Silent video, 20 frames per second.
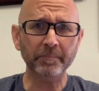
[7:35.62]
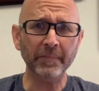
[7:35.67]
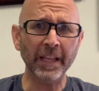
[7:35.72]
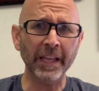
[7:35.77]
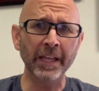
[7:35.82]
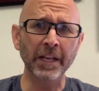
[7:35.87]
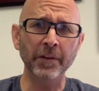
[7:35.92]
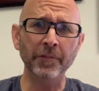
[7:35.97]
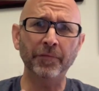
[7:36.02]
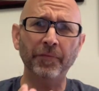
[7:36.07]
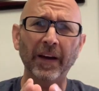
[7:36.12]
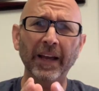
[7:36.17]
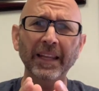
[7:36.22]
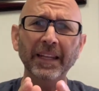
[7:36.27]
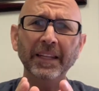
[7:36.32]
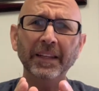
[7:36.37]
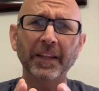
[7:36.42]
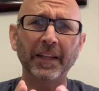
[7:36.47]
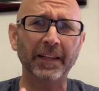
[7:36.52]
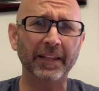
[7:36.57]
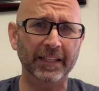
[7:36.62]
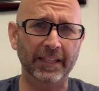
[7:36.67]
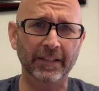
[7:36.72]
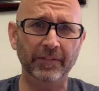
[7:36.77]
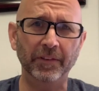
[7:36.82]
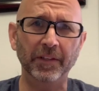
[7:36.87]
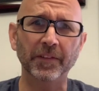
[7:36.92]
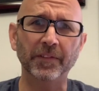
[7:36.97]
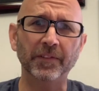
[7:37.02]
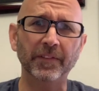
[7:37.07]
And then finally, the
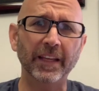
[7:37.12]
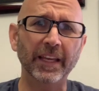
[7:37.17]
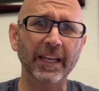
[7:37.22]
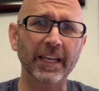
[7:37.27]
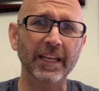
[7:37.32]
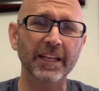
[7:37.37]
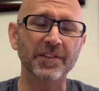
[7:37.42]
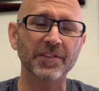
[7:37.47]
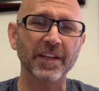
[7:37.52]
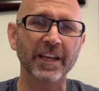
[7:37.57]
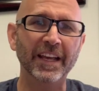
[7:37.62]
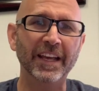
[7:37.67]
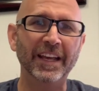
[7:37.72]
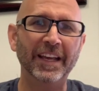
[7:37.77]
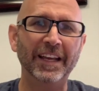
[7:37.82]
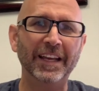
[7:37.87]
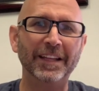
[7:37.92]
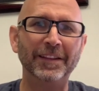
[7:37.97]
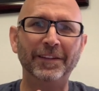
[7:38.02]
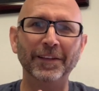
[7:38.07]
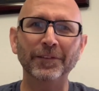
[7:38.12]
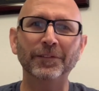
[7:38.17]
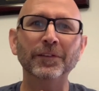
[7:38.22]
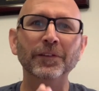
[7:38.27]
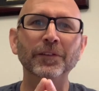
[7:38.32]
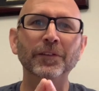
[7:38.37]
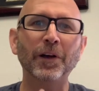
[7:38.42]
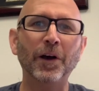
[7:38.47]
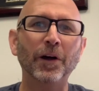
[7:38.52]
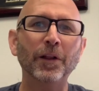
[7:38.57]
leaving stage. This
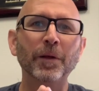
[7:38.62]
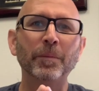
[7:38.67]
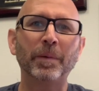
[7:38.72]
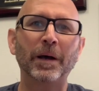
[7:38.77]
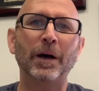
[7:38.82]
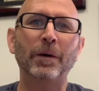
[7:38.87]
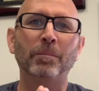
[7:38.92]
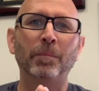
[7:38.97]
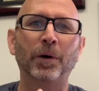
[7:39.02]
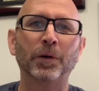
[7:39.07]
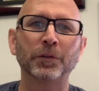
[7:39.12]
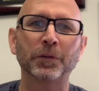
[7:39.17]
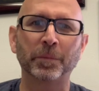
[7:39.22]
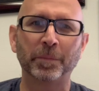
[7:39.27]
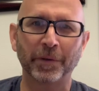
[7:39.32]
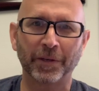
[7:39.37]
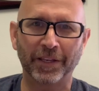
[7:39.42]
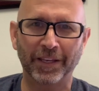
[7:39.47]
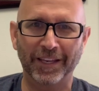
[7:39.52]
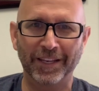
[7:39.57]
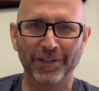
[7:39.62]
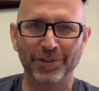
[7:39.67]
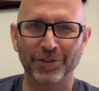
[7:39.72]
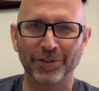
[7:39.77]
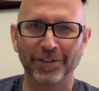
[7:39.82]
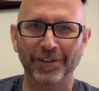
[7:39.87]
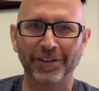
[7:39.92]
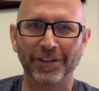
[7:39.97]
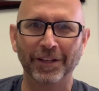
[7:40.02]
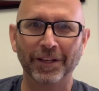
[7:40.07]
is all about
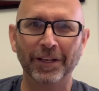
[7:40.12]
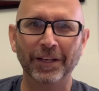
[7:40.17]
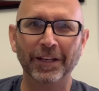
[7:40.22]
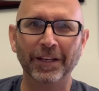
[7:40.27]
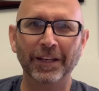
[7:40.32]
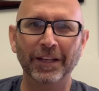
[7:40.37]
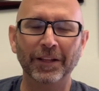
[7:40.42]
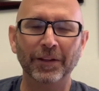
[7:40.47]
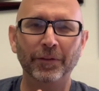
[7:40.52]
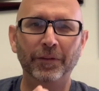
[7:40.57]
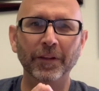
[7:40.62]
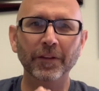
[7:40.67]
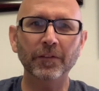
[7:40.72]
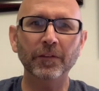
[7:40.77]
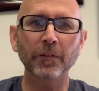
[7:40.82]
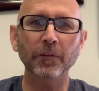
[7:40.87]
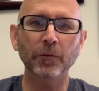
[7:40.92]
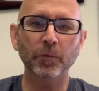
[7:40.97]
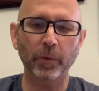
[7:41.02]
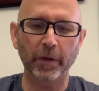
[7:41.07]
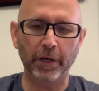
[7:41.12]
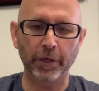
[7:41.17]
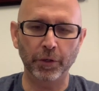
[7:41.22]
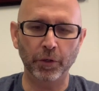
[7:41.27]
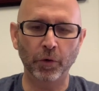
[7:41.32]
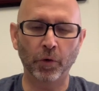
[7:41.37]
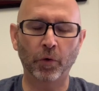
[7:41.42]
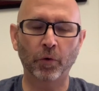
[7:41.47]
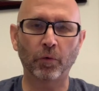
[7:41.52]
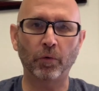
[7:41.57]
multiplication. This is where
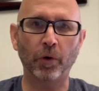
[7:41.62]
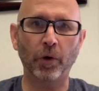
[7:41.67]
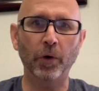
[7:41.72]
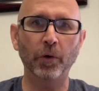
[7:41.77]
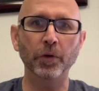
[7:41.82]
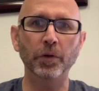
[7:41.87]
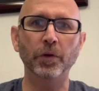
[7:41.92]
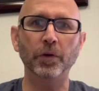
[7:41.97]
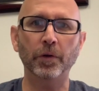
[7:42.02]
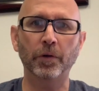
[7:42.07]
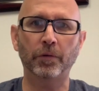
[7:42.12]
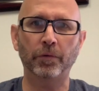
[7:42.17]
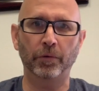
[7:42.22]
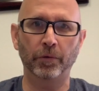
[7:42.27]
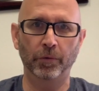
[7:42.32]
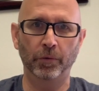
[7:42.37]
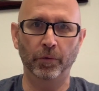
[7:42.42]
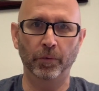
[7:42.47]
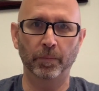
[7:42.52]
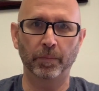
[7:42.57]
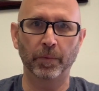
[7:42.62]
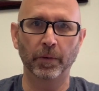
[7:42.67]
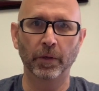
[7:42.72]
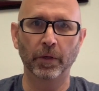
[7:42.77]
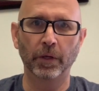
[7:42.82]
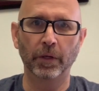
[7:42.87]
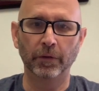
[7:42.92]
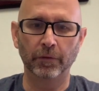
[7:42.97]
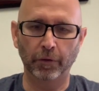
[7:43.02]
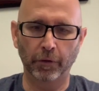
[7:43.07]
you grow your group
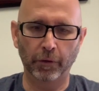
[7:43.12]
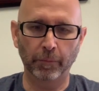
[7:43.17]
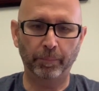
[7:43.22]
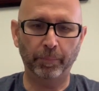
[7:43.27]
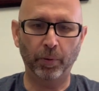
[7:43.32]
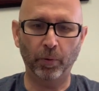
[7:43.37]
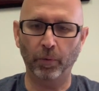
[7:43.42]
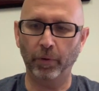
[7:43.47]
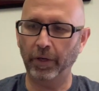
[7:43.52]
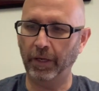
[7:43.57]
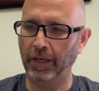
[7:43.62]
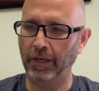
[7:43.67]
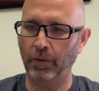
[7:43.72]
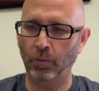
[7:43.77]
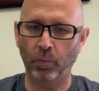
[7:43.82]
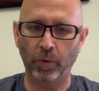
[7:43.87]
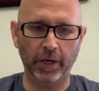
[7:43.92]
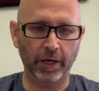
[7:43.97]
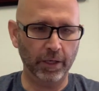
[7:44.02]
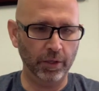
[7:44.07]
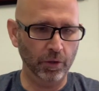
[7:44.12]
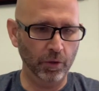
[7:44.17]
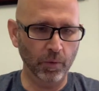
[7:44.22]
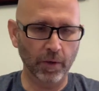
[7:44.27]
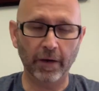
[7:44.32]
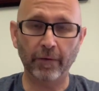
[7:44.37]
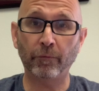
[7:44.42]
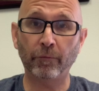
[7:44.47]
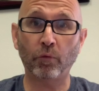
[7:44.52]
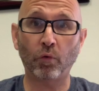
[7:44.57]
to the point where you
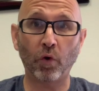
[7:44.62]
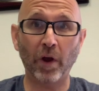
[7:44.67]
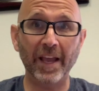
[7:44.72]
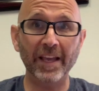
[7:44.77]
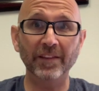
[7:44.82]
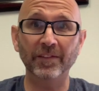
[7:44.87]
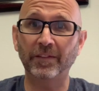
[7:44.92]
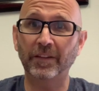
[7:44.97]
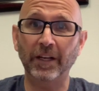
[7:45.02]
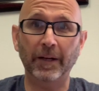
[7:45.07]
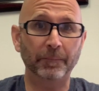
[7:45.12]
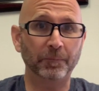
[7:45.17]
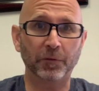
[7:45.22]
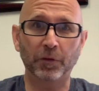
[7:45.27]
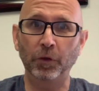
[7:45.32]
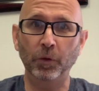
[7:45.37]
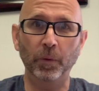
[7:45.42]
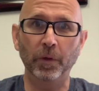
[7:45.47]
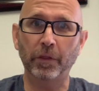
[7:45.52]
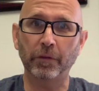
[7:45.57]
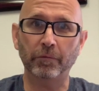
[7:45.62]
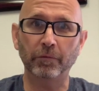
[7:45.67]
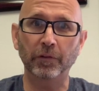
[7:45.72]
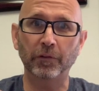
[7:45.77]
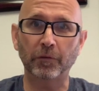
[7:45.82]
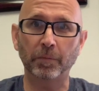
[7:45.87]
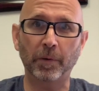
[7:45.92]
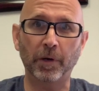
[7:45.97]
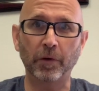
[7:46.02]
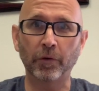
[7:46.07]
have raised up 2 or 3
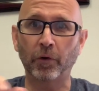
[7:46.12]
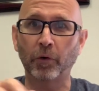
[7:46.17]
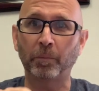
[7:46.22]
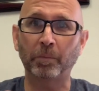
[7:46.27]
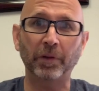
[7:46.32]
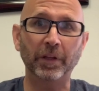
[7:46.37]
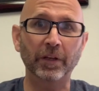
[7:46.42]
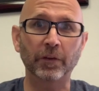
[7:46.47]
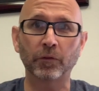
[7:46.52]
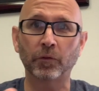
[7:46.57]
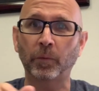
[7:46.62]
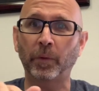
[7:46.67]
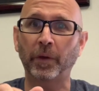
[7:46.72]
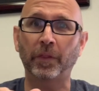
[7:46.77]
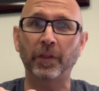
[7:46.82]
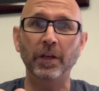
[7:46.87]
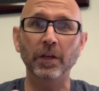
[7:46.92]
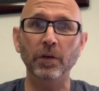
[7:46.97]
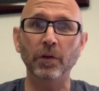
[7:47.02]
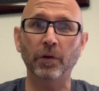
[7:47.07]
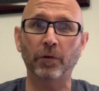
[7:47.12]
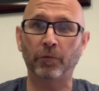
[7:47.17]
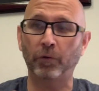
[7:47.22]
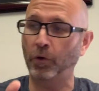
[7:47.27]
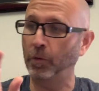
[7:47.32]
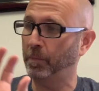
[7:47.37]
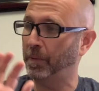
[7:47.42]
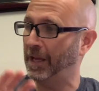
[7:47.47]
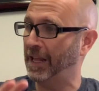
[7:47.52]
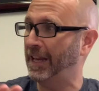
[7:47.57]
small group leaders within your
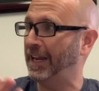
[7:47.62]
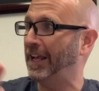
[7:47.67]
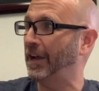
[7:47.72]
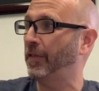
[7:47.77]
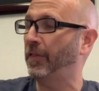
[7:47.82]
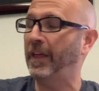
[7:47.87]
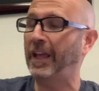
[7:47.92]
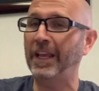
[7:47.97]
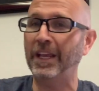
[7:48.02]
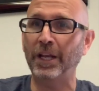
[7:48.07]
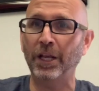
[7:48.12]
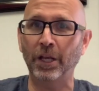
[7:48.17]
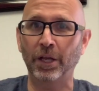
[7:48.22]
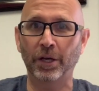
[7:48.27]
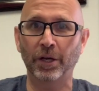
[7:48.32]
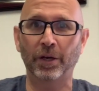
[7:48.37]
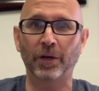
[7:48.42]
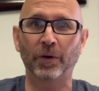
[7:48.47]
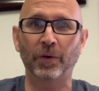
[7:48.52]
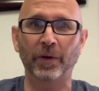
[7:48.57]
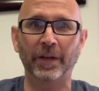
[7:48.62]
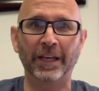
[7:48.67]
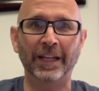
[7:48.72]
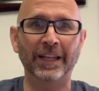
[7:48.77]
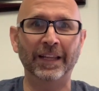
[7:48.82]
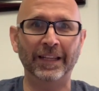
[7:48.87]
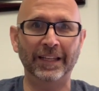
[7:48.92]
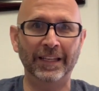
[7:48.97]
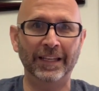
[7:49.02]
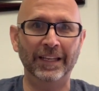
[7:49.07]
group, and now they can go
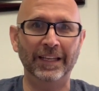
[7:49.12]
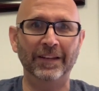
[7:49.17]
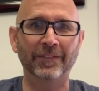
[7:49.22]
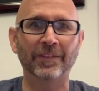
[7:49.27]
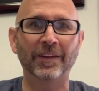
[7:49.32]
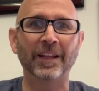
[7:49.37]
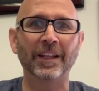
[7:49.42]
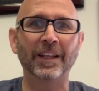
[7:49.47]
and lead